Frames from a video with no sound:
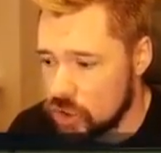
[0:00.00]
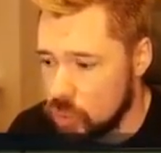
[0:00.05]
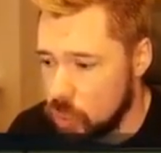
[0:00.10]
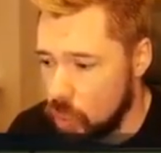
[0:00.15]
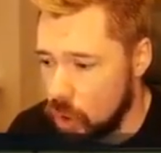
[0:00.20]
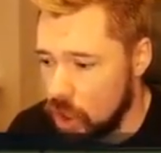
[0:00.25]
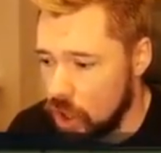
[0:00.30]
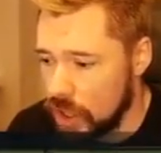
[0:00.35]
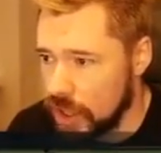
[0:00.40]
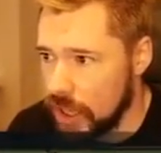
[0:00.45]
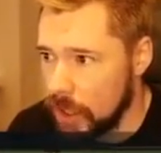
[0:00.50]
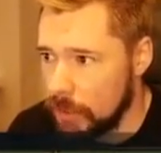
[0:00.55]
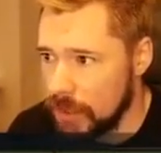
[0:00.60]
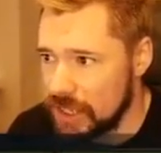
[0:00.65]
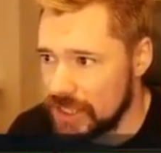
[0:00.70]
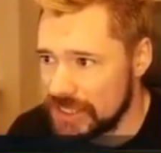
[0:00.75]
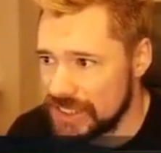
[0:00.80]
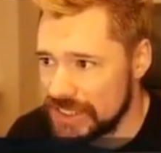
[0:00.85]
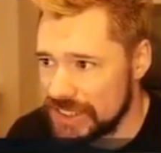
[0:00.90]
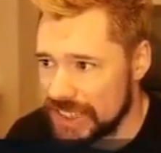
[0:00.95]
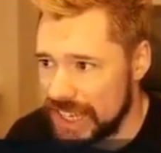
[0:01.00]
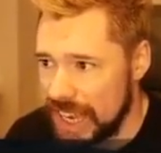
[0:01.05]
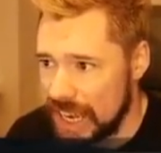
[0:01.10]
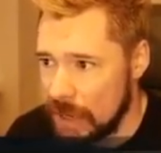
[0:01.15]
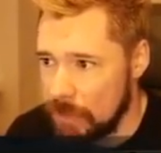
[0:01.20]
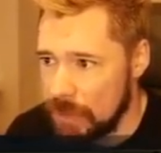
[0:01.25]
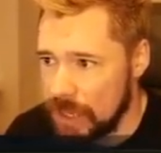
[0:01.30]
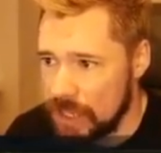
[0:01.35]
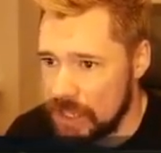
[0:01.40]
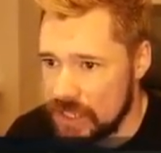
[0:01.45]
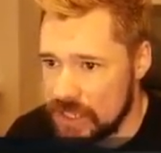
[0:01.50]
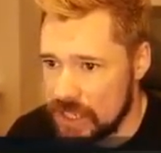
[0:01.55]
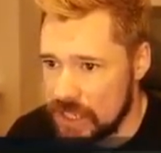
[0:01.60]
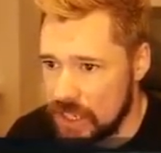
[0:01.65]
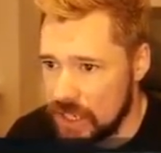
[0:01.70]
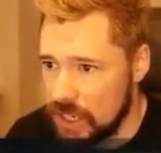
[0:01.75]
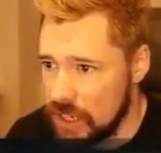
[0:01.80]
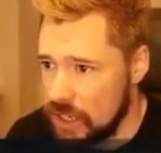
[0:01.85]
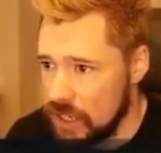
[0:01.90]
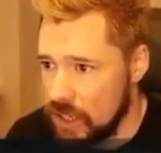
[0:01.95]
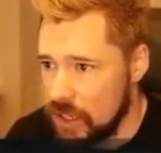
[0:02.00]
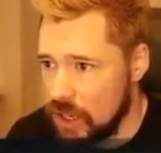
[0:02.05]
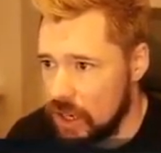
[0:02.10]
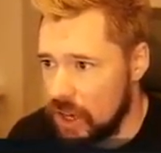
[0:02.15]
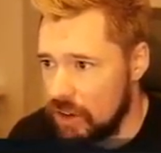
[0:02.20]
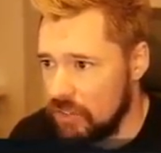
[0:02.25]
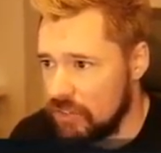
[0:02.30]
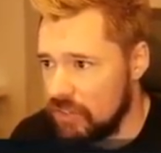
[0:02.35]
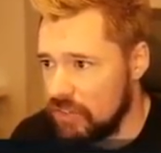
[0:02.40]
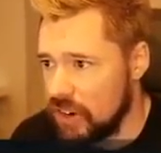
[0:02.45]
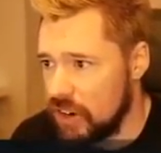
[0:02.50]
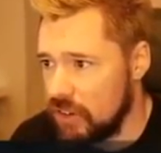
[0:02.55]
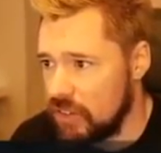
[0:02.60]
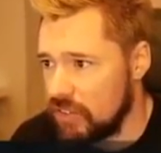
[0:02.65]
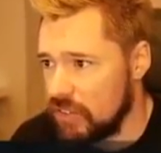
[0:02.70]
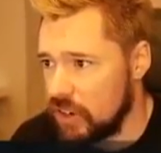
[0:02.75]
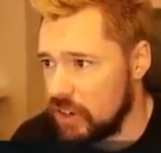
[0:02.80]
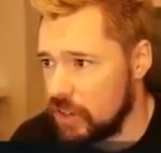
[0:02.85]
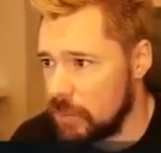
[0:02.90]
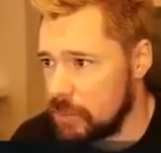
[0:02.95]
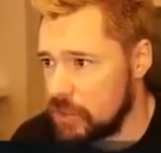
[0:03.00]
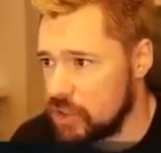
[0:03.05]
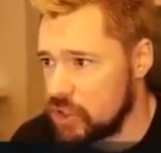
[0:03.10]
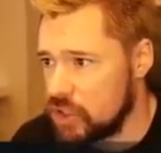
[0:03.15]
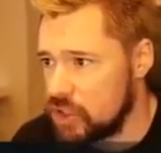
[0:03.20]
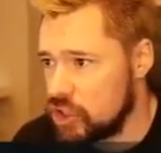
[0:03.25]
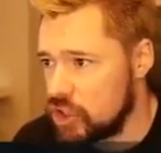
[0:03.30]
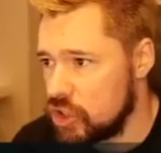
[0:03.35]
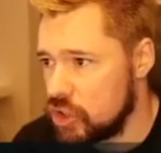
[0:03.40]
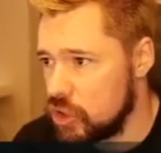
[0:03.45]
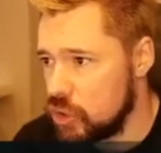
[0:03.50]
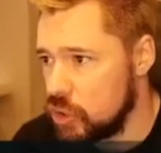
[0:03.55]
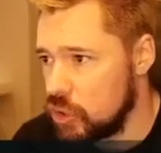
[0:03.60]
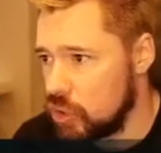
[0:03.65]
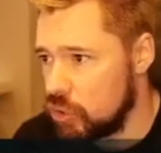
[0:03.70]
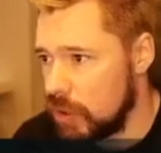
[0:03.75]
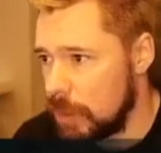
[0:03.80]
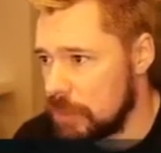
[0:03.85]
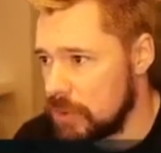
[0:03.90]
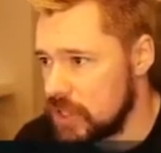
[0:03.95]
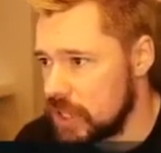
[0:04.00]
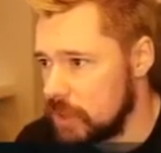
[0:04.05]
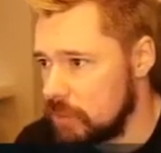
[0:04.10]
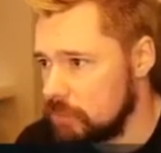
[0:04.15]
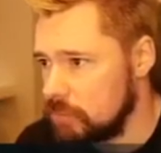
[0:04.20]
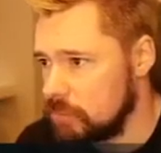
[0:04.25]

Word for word: working because his game is a very, very obscure represent